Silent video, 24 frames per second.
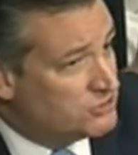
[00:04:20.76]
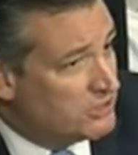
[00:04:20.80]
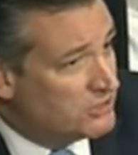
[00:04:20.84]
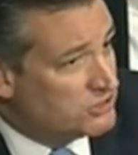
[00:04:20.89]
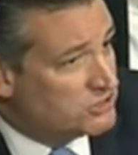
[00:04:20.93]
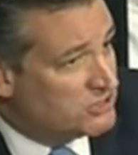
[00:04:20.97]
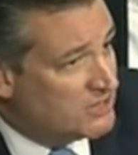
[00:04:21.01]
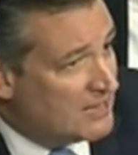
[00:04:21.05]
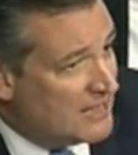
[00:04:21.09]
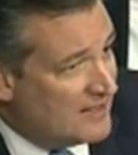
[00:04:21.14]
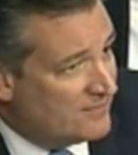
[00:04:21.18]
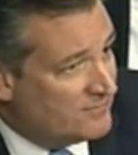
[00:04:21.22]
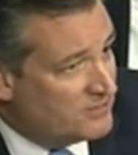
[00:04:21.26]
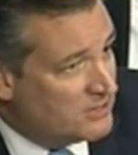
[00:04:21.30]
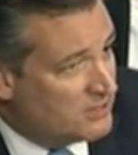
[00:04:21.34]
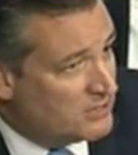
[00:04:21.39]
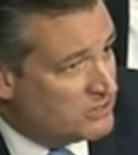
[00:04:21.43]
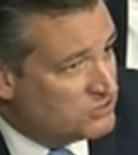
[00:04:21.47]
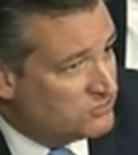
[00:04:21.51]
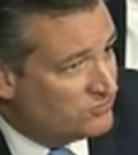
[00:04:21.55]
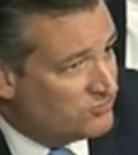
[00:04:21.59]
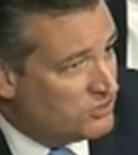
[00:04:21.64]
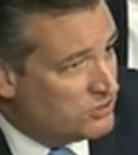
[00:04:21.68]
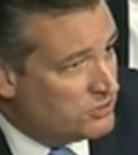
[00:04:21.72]
Judge
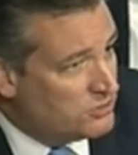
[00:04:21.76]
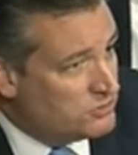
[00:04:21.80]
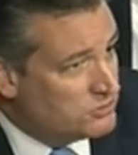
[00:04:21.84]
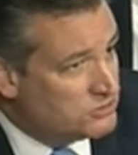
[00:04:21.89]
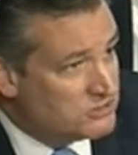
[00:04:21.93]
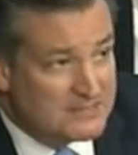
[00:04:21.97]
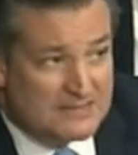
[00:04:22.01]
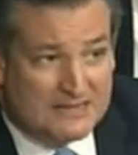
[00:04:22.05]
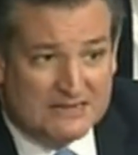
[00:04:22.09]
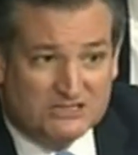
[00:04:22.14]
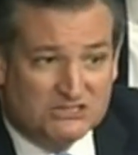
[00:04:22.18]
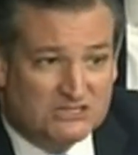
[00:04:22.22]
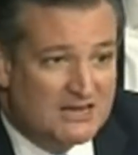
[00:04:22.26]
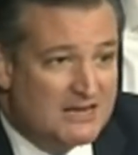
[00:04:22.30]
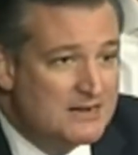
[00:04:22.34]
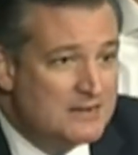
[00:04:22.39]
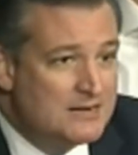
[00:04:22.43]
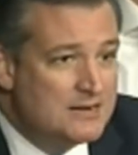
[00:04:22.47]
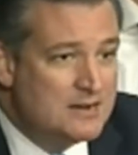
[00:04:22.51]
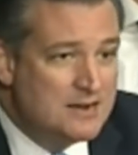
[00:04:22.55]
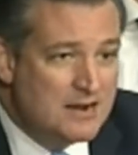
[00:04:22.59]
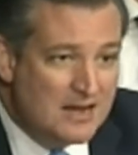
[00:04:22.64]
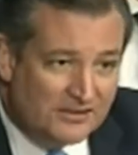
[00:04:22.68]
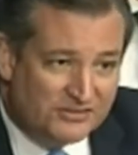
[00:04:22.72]
Kavanaugh's views, and they say
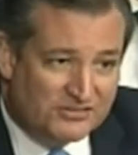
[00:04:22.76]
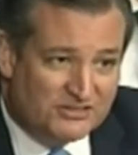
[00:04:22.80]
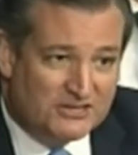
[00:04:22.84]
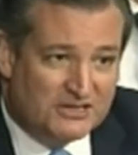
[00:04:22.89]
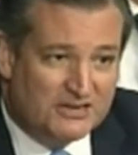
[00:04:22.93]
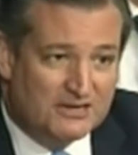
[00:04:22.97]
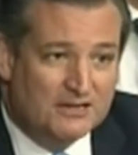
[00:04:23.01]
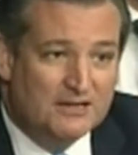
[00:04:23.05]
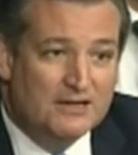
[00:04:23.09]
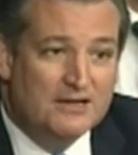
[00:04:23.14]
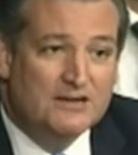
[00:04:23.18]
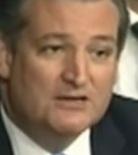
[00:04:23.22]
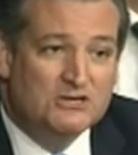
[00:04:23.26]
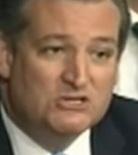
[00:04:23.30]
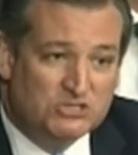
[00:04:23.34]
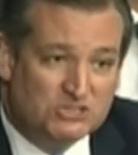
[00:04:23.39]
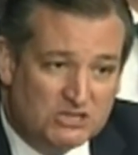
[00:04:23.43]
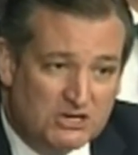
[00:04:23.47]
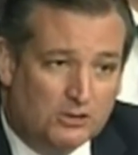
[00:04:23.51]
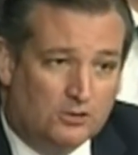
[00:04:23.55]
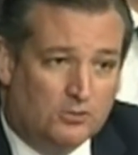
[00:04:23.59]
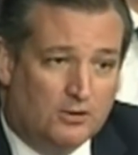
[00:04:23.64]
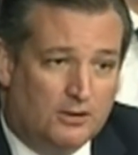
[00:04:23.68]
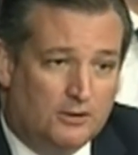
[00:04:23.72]
nothing,
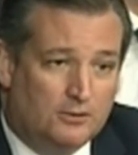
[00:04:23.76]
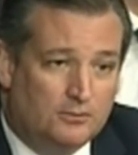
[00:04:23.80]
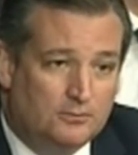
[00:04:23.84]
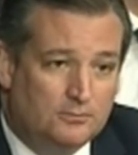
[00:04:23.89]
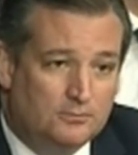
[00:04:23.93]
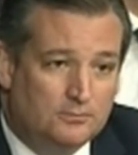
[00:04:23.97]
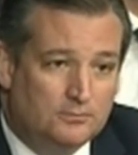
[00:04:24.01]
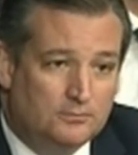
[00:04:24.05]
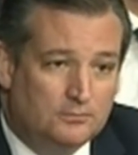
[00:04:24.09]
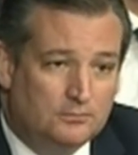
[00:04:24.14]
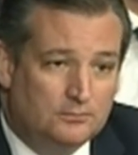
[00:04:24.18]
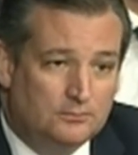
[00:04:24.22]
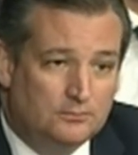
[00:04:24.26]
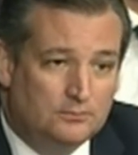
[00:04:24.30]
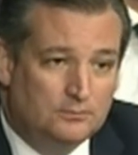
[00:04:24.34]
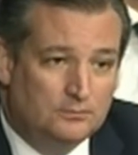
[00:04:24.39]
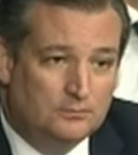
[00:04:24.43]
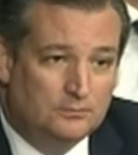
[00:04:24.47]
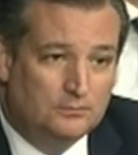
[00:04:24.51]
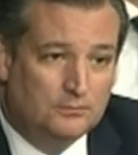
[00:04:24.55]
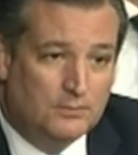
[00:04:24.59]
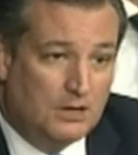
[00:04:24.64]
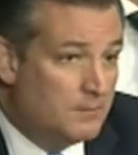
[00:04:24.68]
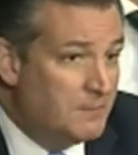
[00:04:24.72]
zero,
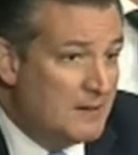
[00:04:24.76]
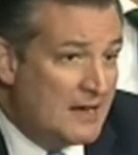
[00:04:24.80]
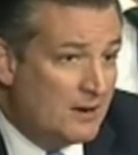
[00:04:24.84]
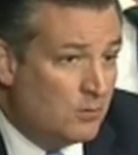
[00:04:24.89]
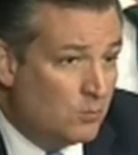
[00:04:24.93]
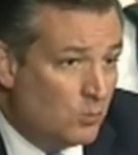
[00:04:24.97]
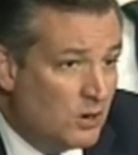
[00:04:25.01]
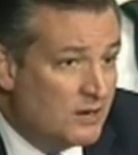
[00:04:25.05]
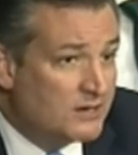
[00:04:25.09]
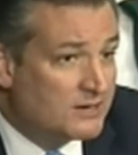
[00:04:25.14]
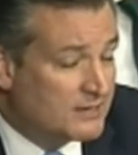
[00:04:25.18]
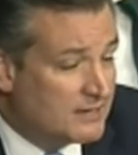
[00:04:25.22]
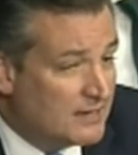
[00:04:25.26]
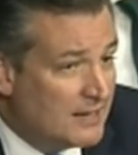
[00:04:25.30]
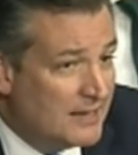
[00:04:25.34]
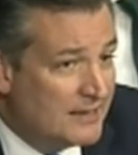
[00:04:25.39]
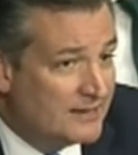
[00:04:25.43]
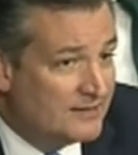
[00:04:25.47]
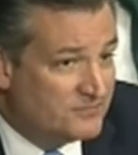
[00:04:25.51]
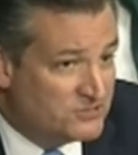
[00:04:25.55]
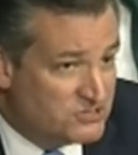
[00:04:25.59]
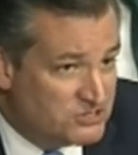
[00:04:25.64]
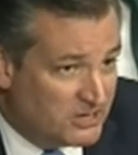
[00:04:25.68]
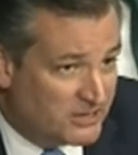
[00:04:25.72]
about what
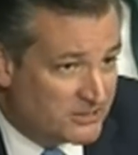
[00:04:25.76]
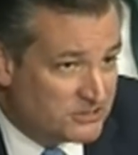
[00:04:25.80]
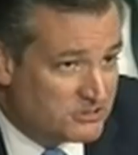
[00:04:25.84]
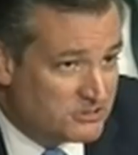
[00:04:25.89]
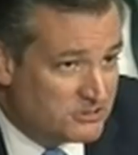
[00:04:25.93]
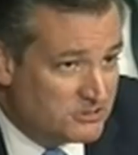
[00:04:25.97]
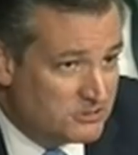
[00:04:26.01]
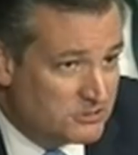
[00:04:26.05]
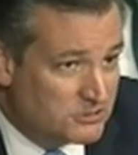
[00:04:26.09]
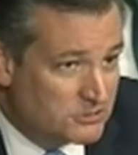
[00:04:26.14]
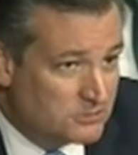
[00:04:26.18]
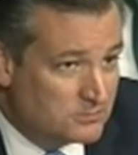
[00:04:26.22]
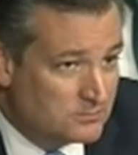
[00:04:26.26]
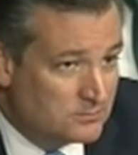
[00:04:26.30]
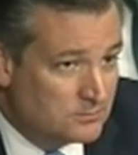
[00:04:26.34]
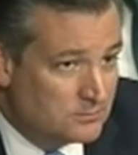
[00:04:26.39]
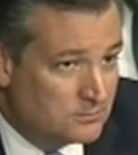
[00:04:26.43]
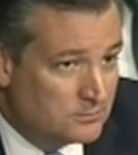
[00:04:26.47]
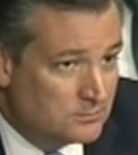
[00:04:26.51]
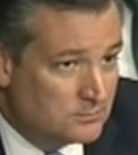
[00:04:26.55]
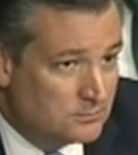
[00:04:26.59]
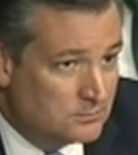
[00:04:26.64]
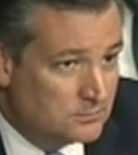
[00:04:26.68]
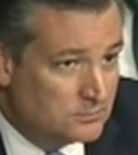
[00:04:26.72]
kind of justice
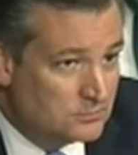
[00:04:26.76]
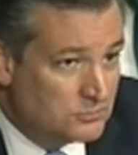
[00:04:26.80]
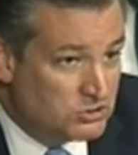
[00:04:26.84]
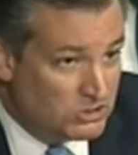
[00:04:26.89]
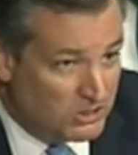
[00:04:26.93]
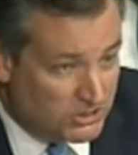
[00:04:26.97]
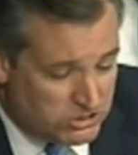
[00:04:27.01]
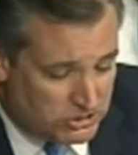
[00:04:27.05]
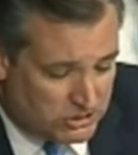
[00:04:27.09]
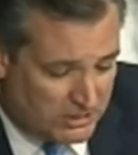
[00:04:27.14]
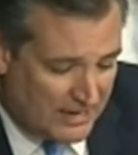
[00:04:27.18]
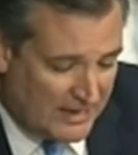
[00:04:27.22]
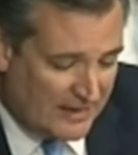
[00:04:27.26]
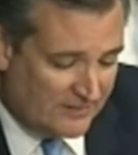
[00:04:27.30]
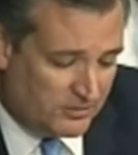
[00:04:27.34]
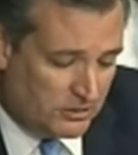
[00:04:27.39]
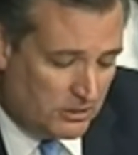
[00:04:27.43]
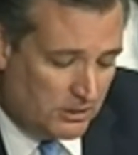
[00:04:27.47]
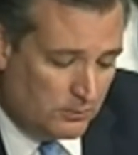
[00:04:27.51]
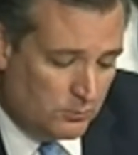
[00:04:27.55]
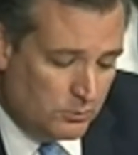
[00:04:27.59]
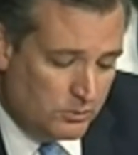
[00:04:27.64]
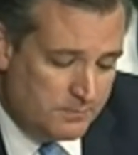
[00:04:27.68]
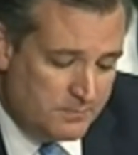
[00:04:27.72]
Judge
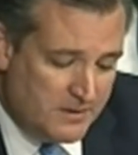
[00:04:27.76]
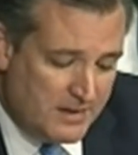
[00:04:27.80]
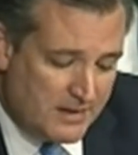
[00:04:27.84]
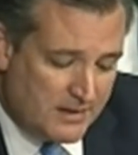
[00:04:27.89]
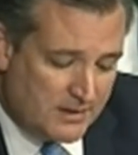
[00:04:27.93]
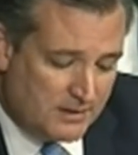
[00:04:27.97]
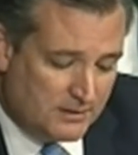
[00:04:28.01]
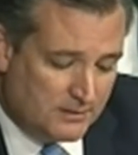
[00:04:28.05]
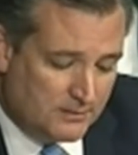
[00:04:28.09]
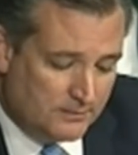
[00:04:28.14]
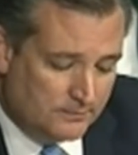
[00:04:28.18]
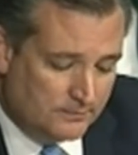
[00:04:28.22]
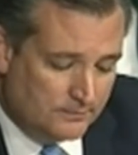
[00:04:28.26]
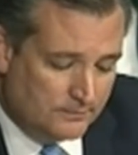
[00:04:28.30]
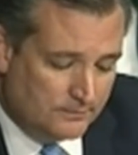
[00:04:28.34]
Kavanaugh would make.